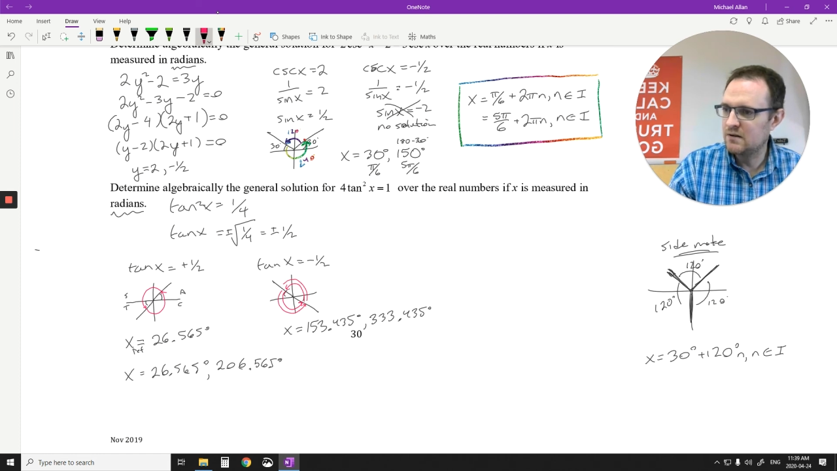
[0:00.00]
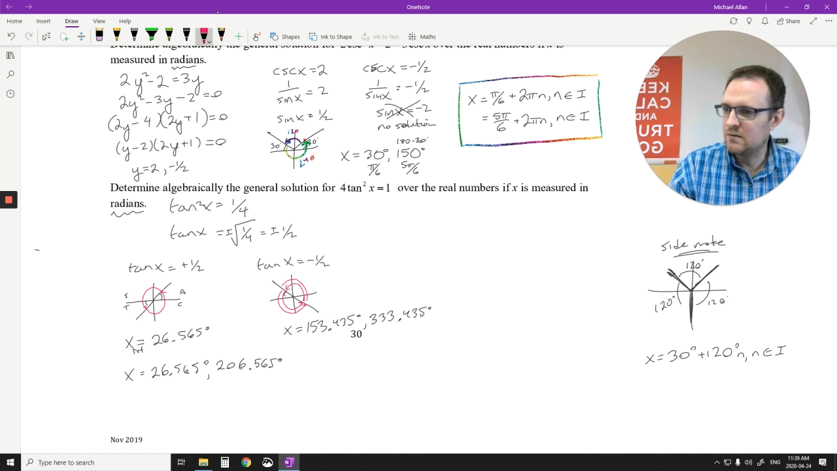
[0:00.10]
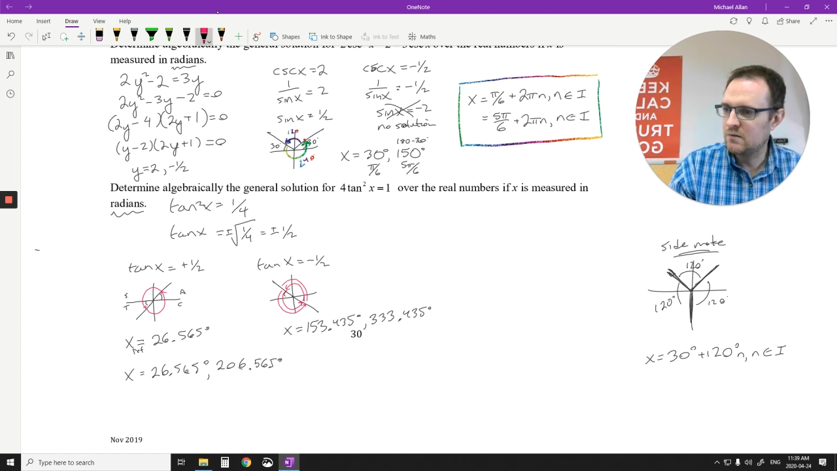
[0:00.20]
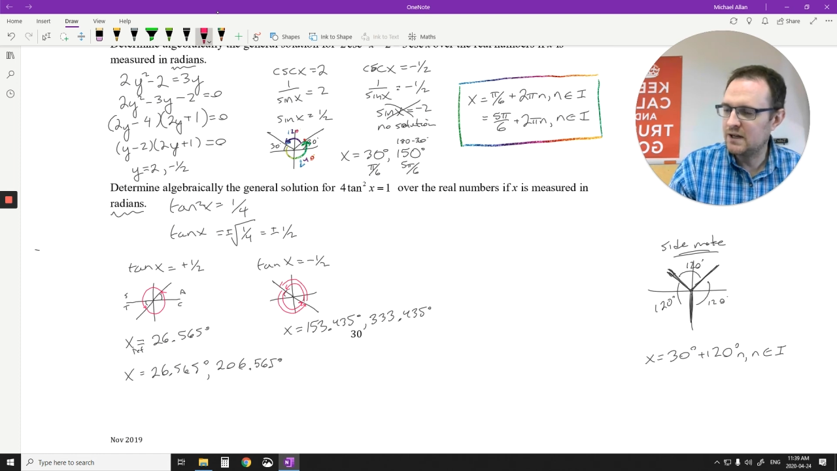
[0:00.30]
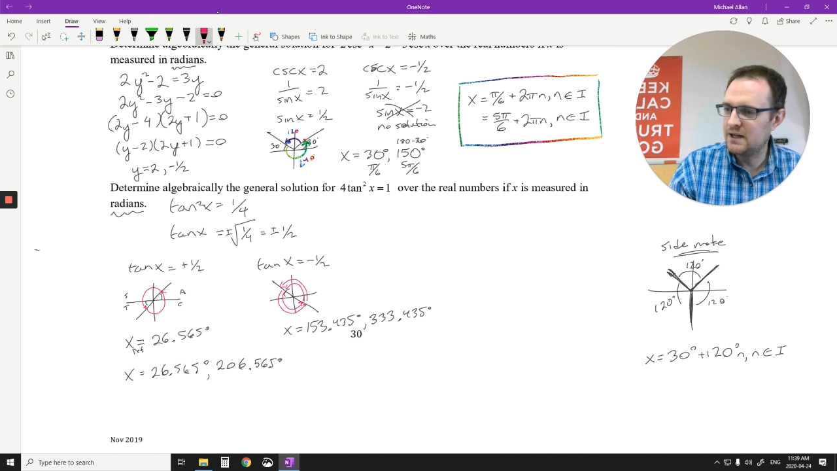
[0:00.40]

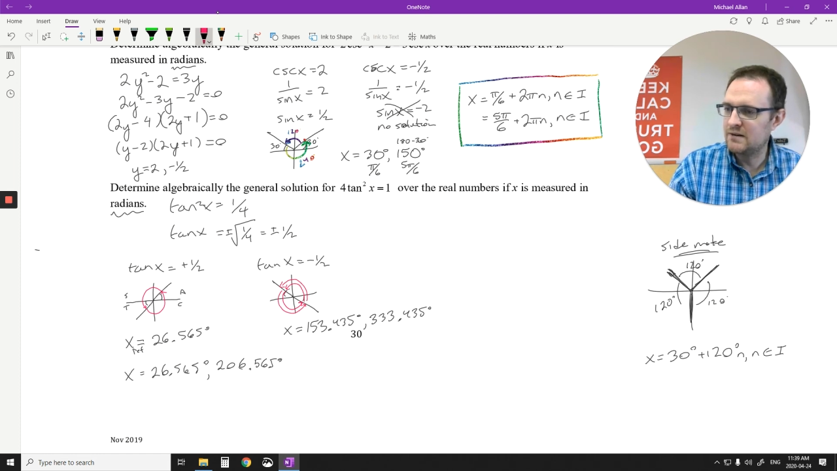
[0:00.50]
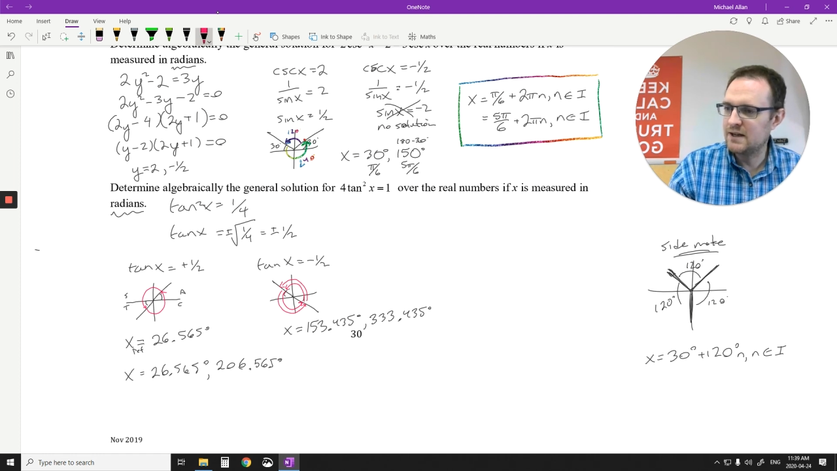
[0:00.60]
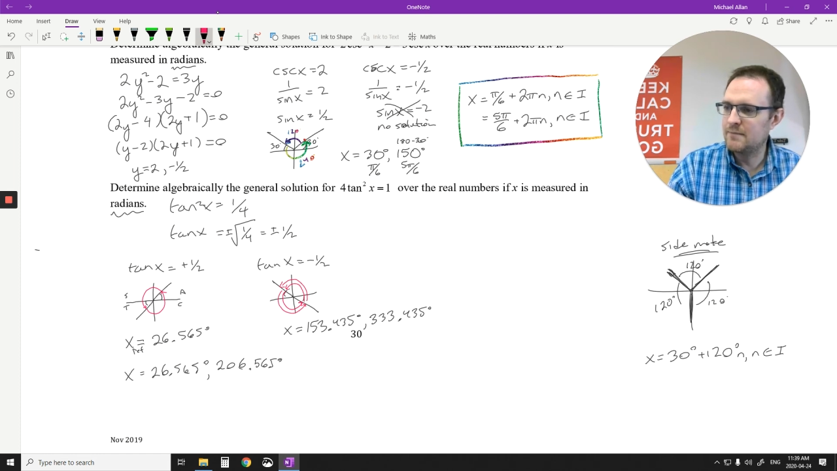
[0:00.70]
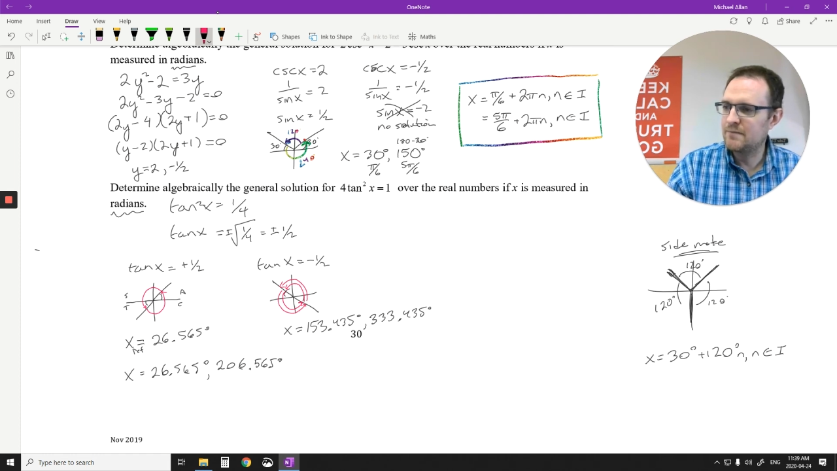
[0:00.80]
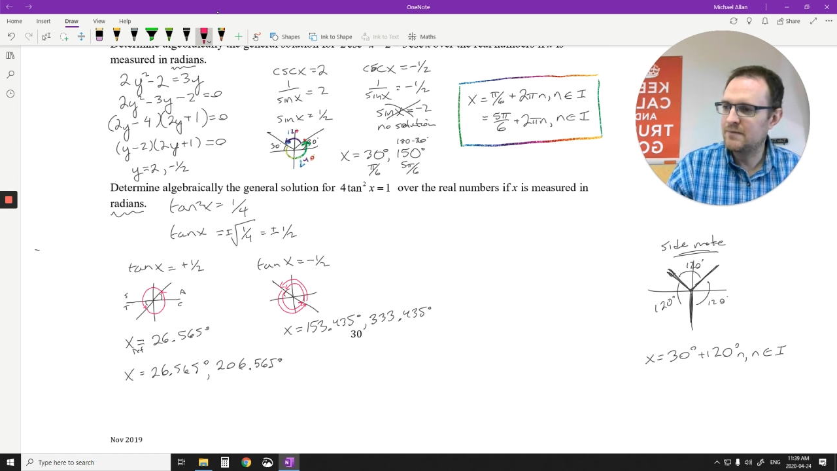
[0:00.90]
180, right?